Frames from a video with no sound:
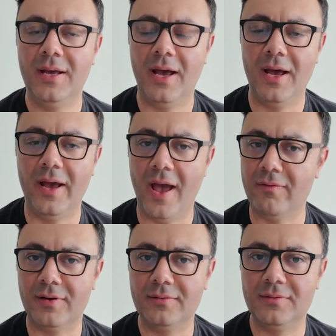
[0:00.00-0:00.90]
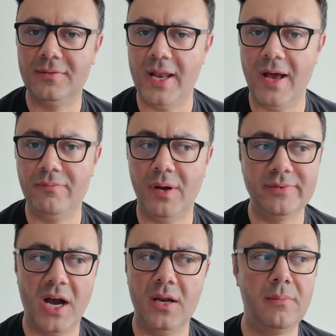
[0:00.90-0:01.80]
ever. And I'm
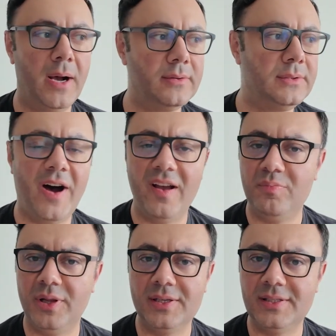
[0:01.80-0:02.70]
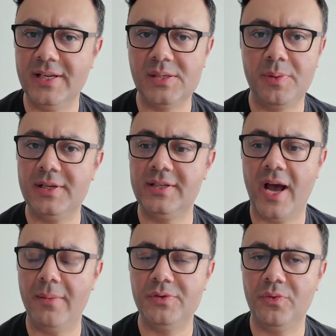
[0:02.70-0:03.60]
talking about 5+, 6+
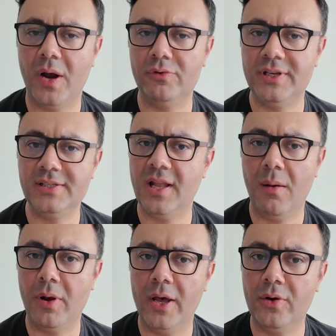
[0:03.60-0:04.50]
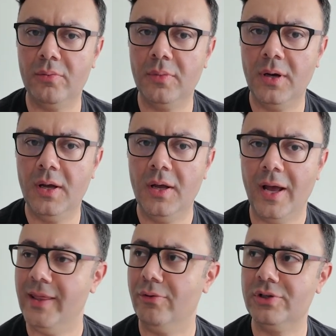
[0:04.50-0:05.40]
times where I would say Salaam Alaikum,
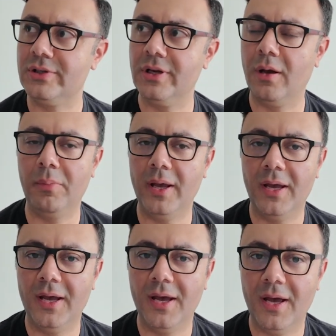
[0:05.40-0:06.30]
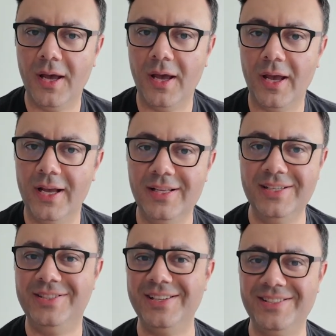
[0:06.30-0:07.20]
and they would just look at me and
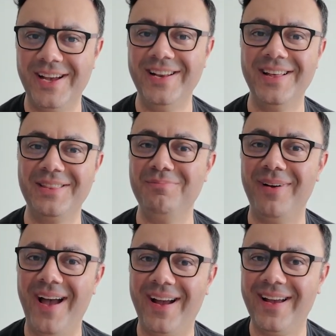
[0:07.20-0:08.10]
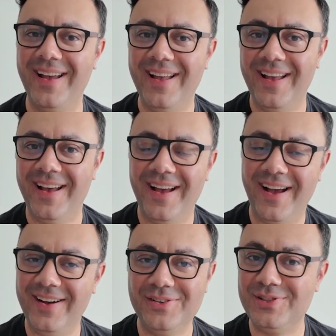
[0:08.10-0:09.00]
just say nothing back.
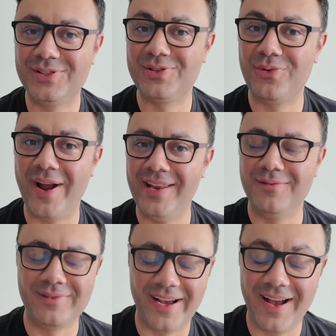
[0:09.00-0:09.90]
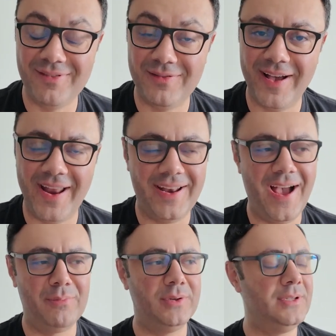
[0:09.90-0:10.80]
It was just so random. Like, I've never had it
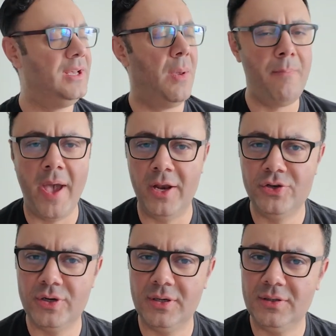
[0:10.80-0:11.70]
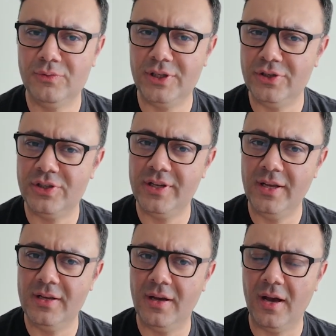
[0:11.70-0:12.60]
happen. The manager was
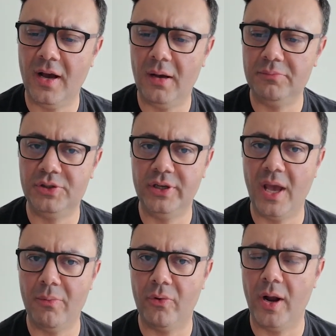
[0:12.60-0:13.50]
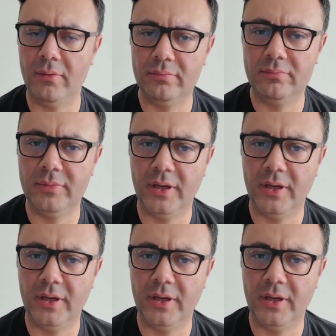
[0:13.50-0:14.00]
interesting. She came around,